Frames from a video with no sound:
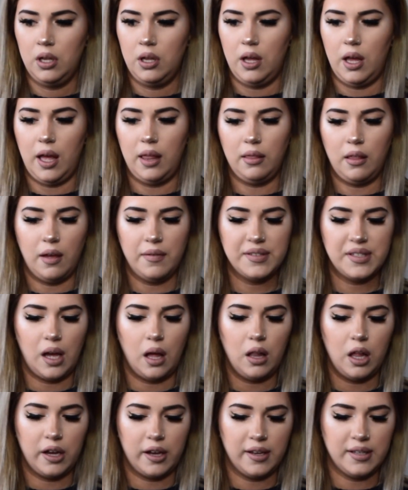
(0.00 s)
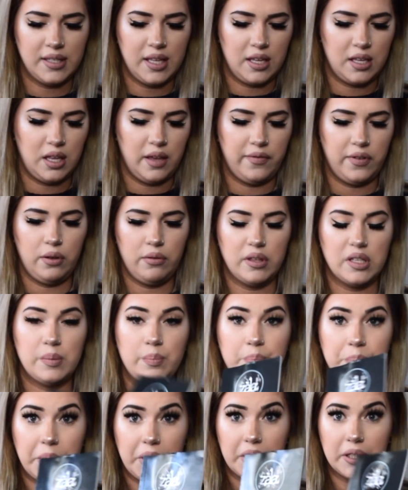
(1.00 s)
I love Zala because they give you this
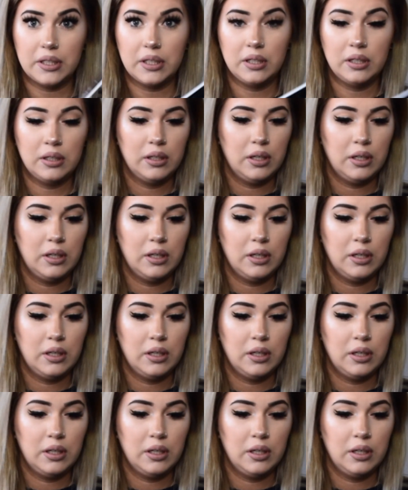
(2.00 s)
book.